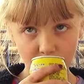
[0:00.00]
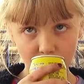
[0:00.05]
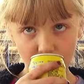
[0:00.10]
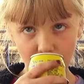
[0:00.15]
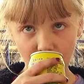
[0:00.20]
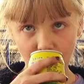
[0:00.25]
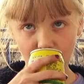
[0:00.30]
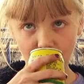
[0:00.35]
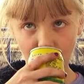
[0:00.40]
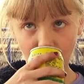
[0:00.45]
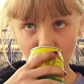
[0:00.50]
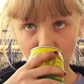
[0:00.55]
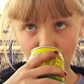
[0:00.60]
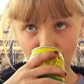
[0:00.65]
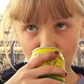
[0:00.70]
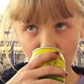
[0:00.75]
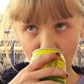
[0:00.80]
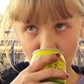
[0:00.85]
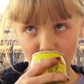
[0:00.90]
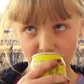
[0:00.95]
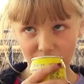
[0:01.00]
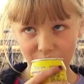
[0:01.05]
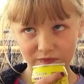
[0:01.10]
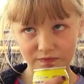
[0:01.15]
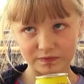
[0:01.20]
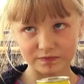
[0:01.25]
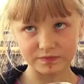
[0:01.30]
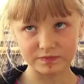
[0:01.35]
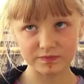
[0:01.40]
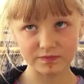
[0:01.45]

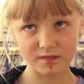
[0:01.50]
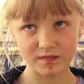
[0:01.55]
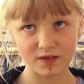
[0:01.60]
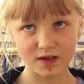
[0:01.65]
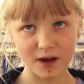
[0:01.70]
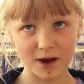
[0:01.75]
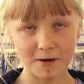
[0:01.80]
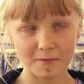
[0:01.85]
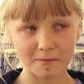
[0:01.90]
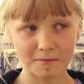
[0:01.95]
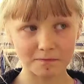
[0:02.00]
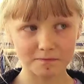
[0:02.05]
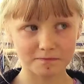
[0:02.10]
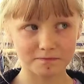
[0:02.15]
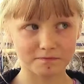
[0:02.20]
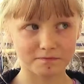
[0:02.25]
Nobody speaks.